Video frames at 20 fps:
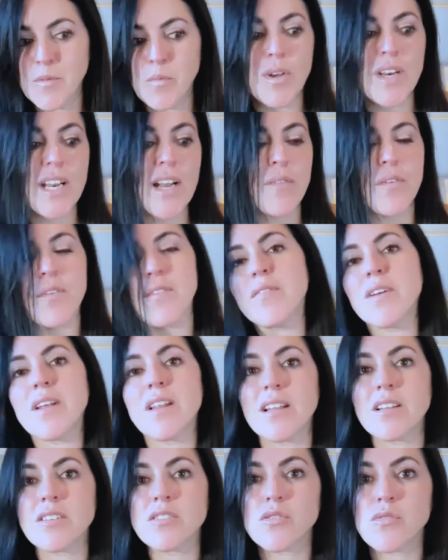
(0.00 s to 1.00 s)
Whatever
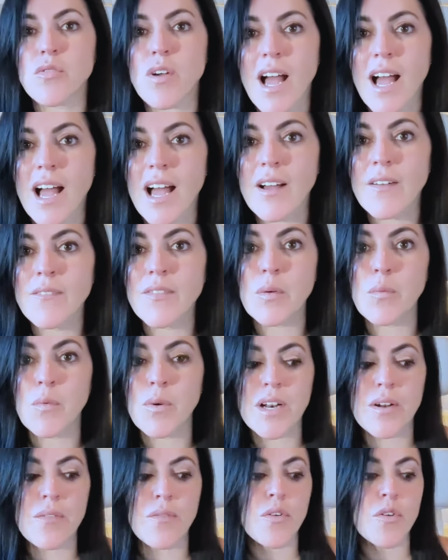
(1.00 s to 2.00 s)
feelings you have and
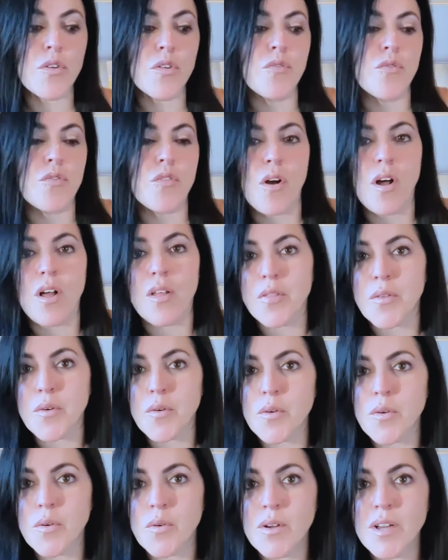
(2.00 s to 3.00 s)
whatever you've gone
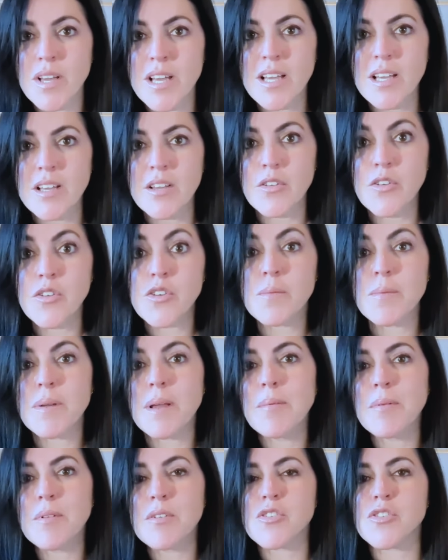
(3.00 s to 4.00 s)
through, you should
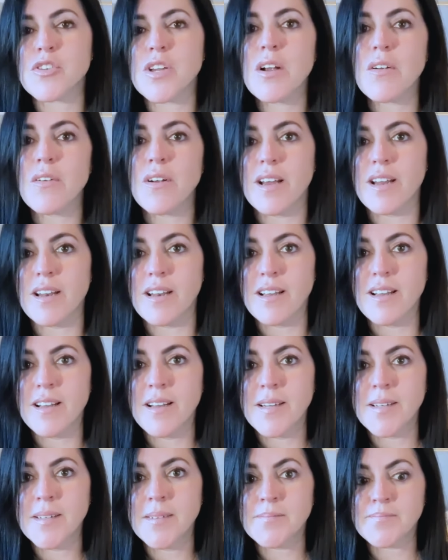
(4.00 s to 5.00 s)
be able to share it.
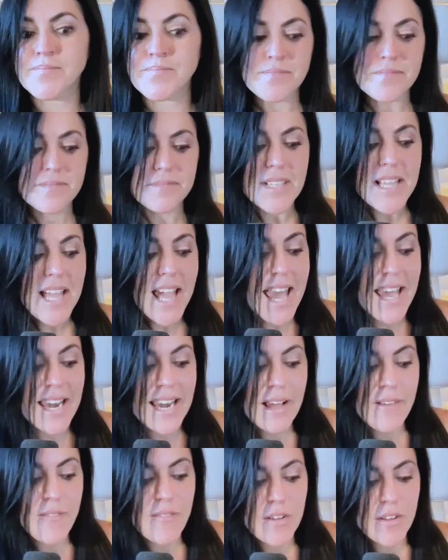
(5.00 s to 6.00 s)

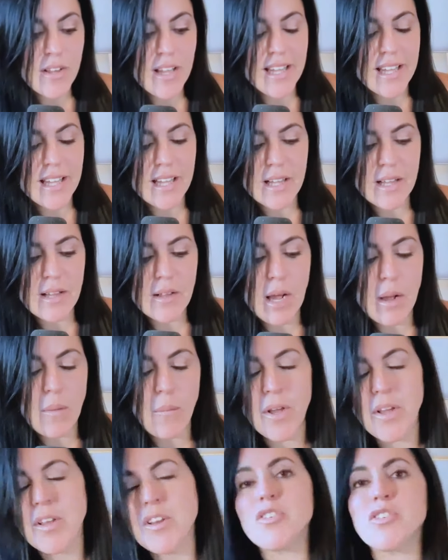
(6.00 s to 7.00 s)
And I feel like I
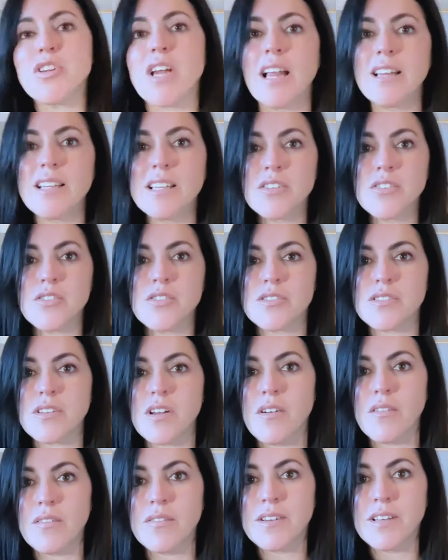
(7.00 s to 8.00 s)
want you to challenge
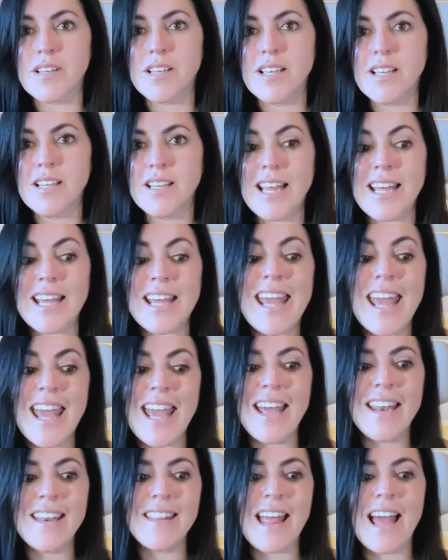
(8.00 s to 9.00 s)
yourself. Like,
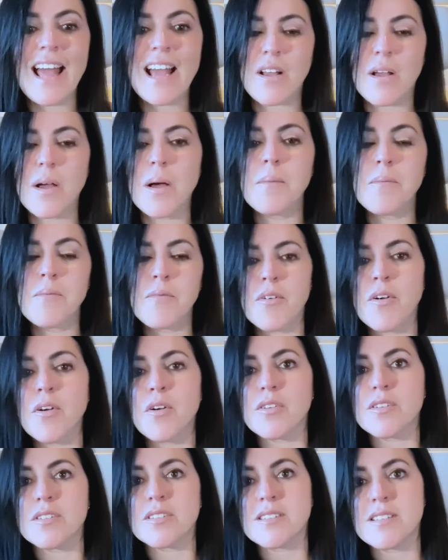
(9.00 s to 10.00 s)
can that come
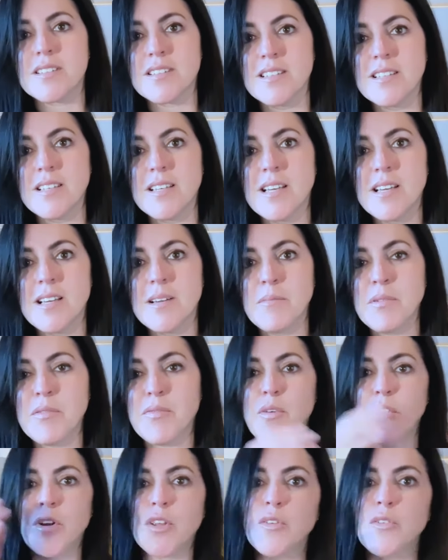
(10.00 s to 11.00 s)
first
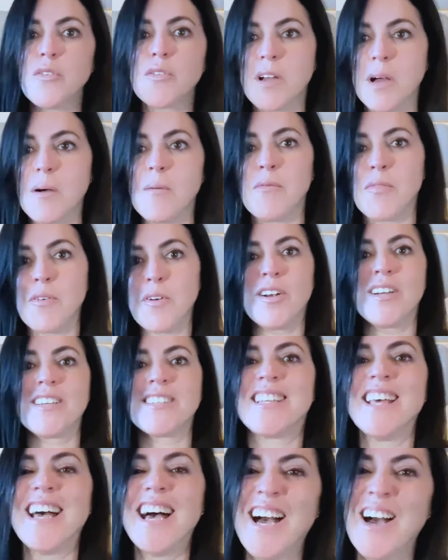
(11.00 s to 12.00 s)
before you come
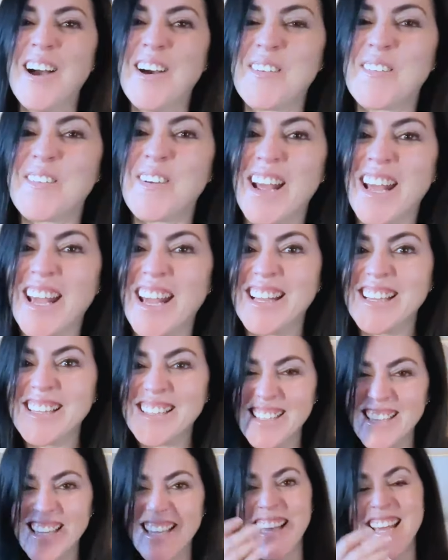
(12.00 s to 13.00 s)
first, right?
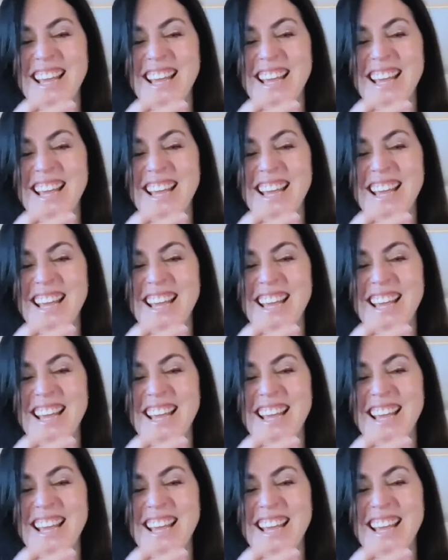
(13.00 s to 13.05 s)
